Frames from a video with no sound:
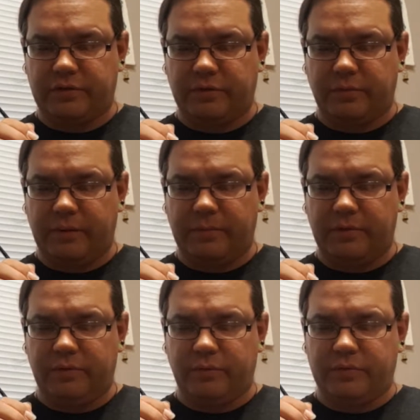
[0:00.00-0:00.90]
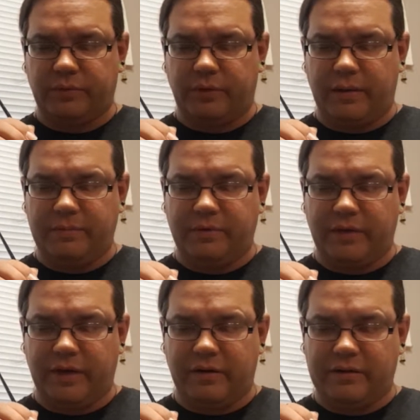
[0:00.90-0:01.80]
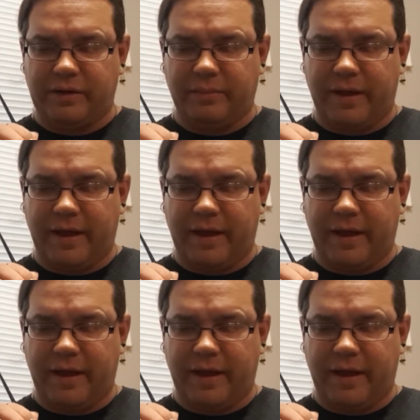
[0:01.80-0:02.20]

So what I'm doing here is I'm